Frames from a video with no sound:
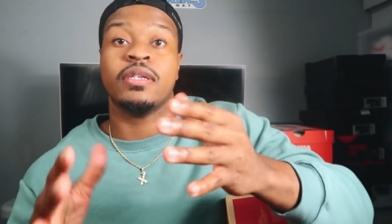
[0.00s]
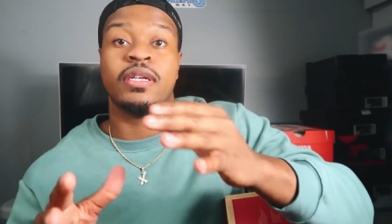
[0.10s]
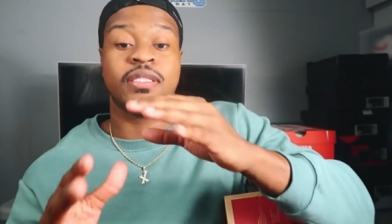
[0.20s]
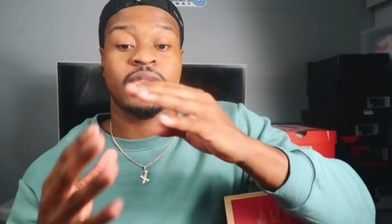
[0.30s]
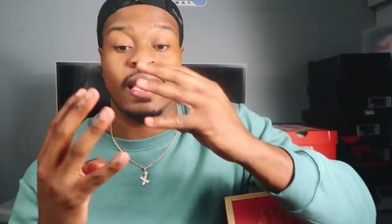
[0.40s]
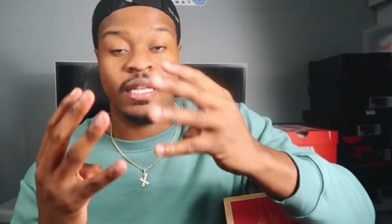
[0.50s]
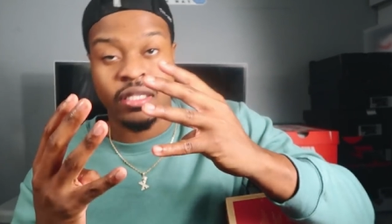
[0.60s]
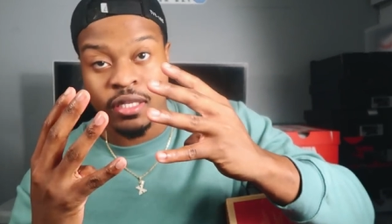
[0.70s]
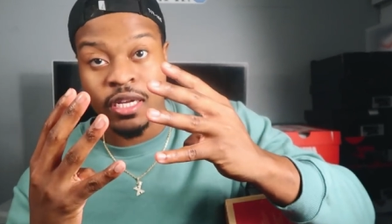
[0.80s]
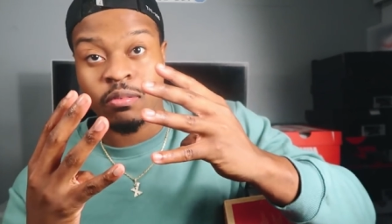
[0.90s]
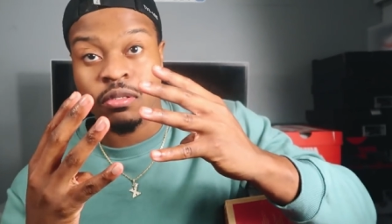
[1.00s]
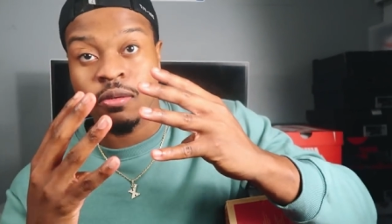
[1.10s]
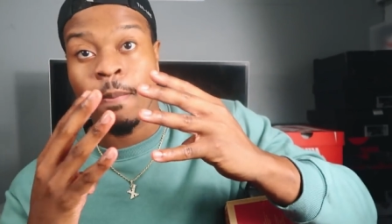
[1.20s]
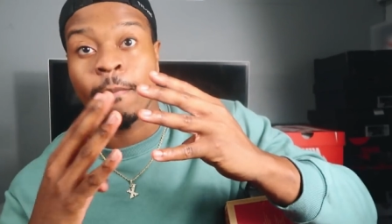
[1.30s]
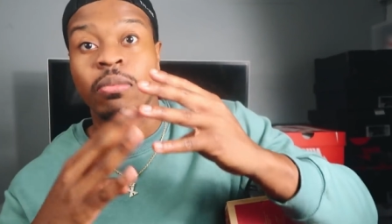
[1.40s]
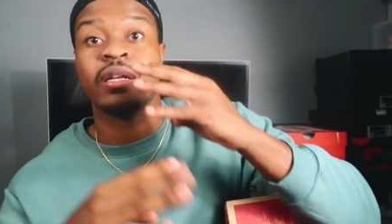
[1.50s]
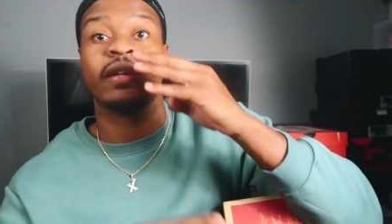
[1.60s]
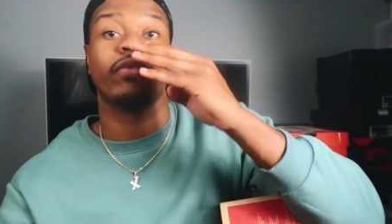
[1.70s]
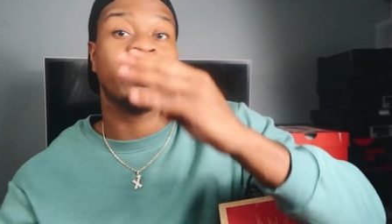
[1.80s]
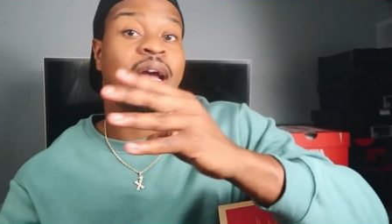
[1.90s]
it's eight steps, but
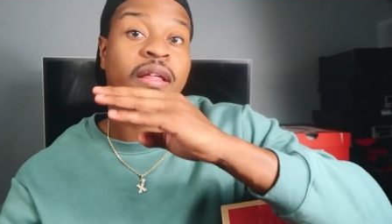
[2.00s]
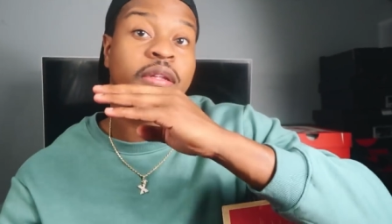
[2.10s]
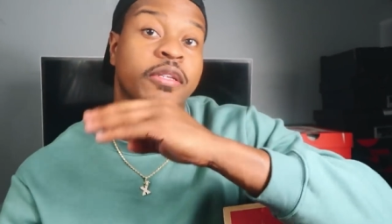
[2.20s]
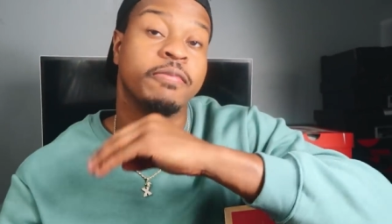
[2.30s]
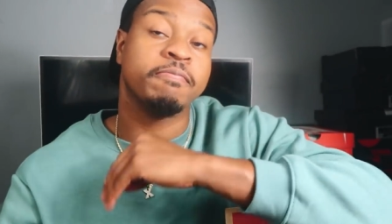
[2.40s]
in reality,